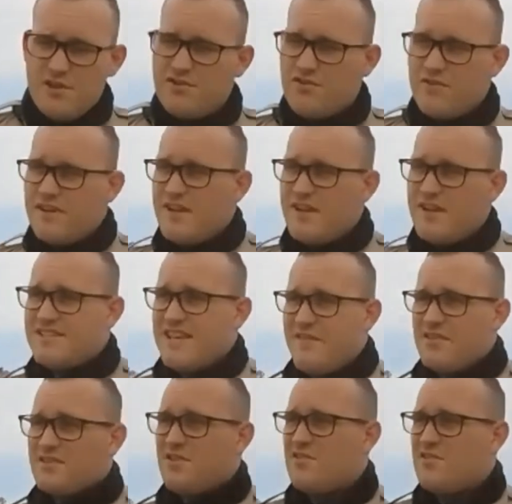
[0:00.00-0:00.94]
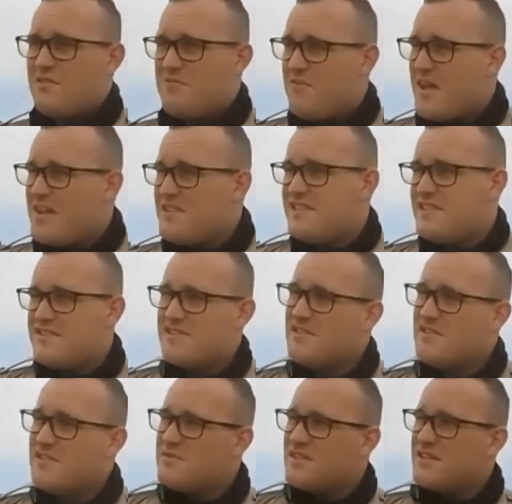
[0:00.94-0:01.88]
tree does have its own defense
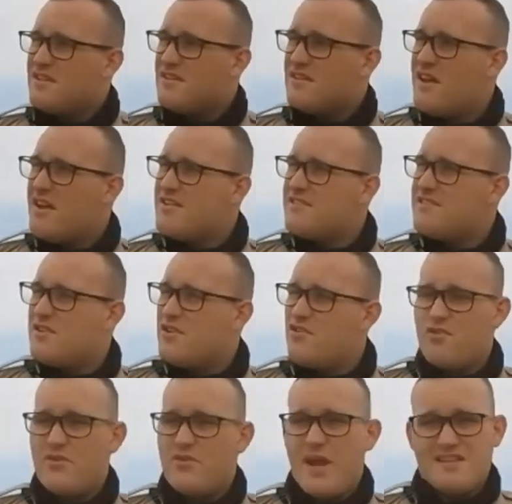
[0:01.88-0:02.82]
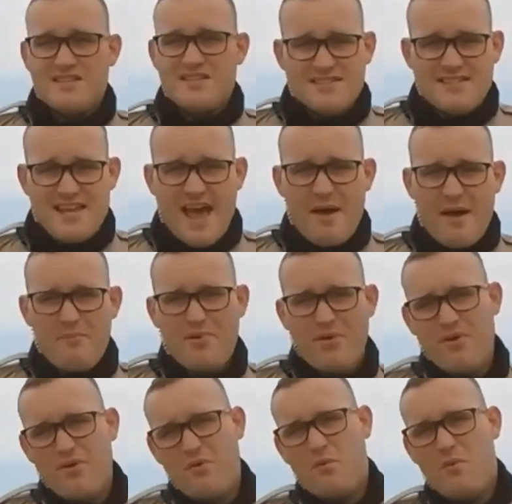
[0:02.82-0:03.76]
systems. It does create sap,
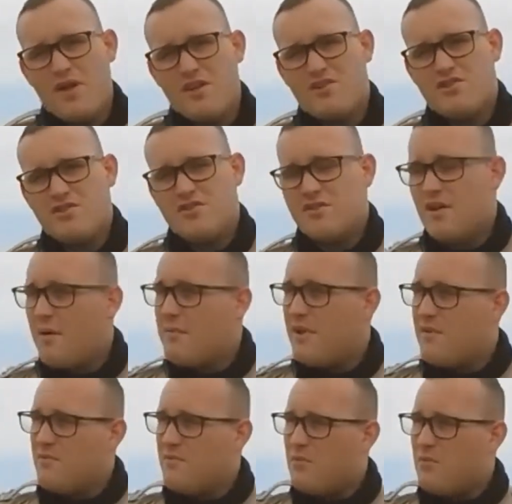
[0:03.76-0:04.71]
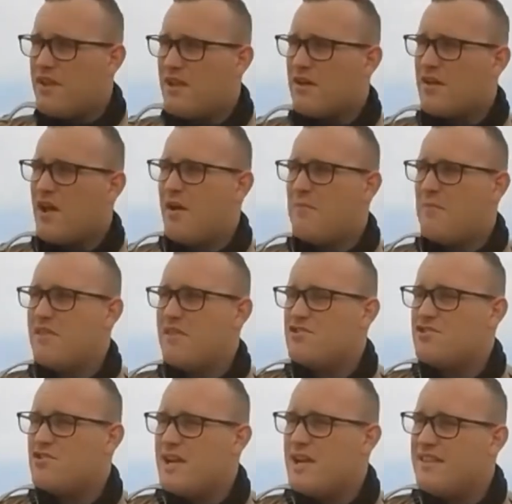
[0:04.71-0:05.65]
which, I mean, we could come to
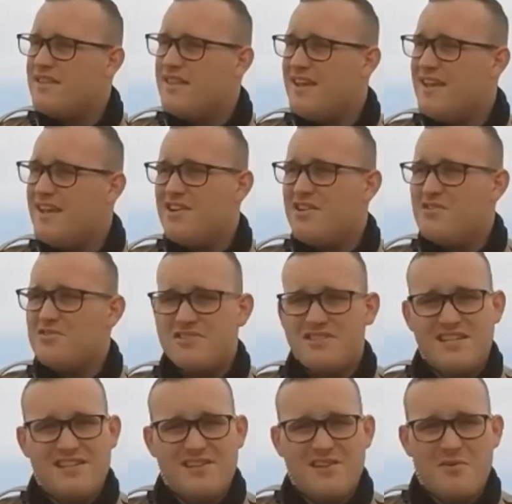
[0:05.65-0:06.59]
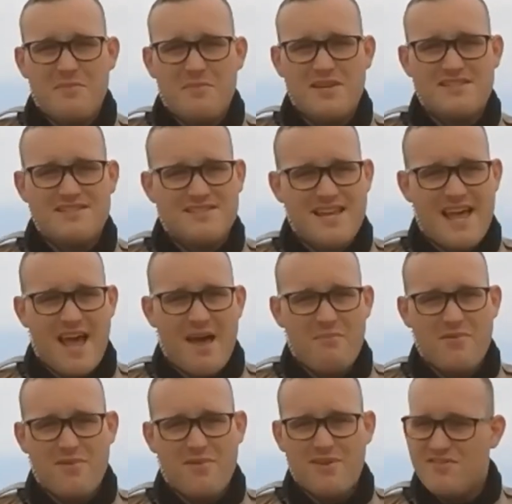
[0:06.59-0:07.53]
this tree at the end and you'll see a little bit of
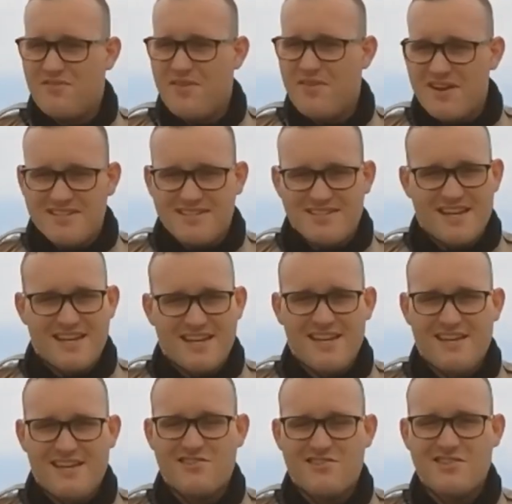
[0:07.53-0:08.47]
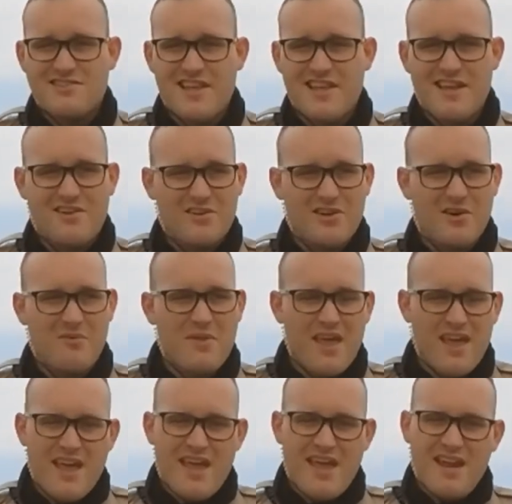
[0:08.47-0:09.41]
sap, and it's very sticky. It's just like glue,
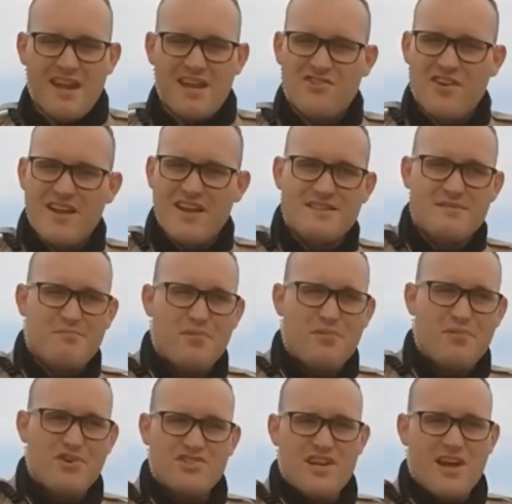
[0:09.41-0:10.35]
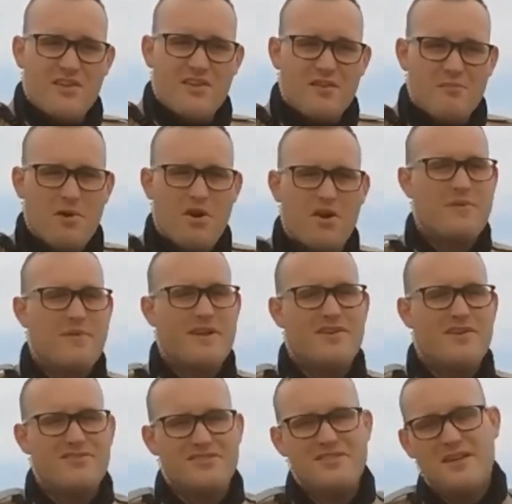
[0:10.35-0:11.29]
and it tries to push out the bark
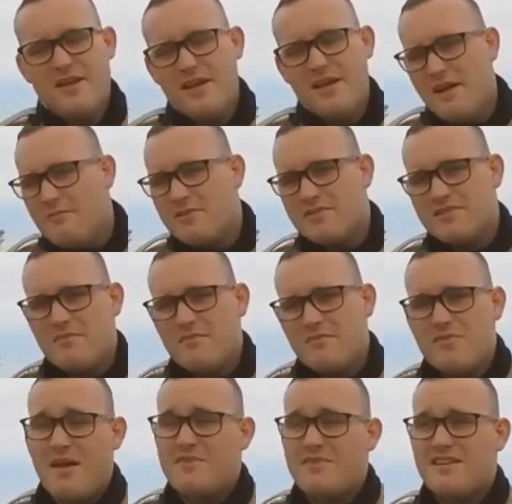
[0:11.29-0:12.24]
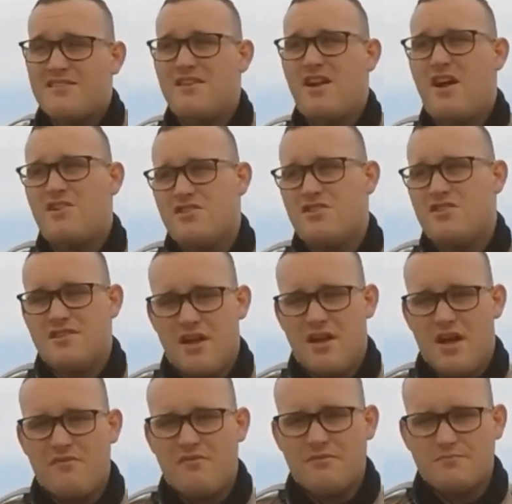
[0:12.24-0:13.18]
beetles. But sometimes that's not just
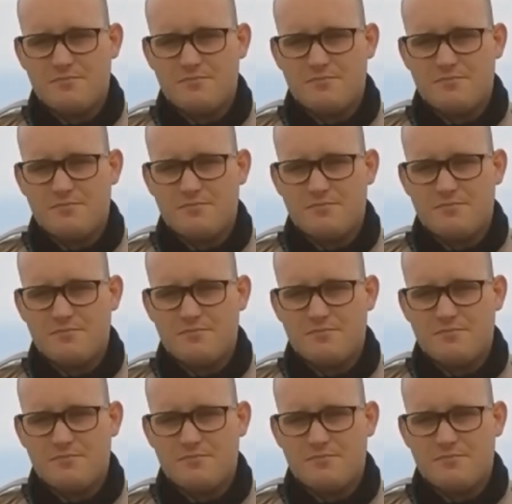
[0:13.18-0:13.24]
enough.